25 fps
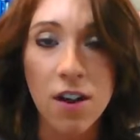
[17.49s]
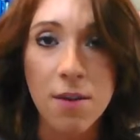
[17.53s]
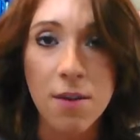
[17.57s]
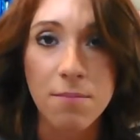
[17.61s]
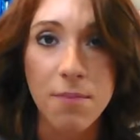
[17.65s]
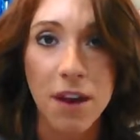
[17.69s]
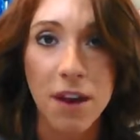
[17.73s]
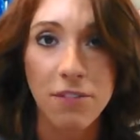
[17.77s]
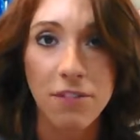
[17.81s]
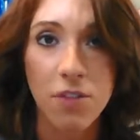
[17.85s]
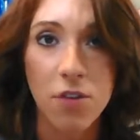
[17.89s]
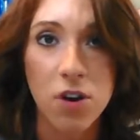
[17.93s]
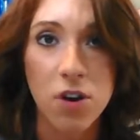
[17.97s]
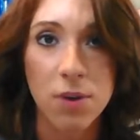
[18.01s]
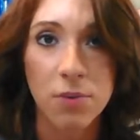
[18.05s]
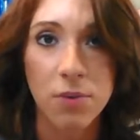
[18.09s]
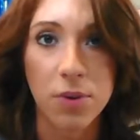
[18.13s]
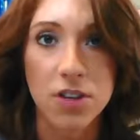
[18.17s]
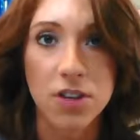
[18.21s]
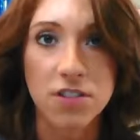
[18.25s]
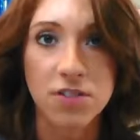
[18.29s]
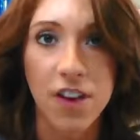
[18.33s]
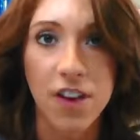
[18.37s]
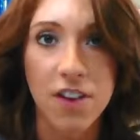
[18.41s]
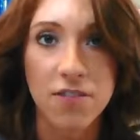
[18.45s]
My phone number
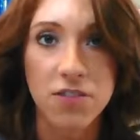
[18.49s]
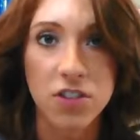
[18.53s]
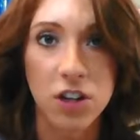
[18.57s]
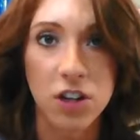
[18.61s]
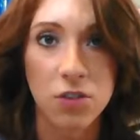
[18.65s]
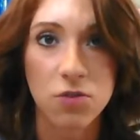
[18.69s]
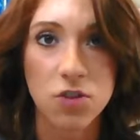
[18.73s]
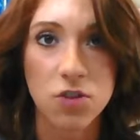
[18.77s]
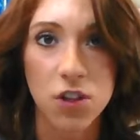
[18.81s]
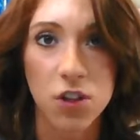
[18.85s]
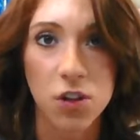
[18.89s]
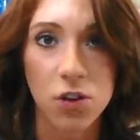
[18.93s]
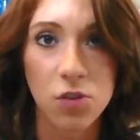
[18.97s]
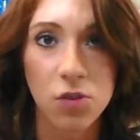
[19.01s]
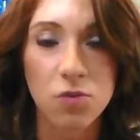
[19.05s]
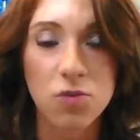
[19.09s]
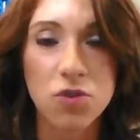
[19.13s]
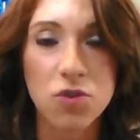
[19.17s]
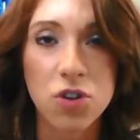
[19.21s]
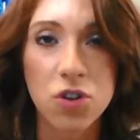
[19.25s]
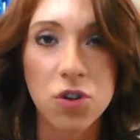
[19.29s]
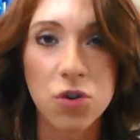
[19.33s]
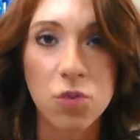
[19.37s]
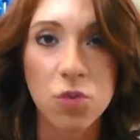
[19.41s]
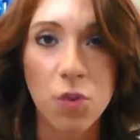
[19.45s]
is
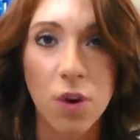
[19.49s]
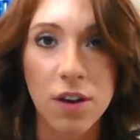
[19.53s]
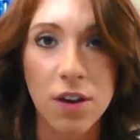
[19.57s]
502-214-7142.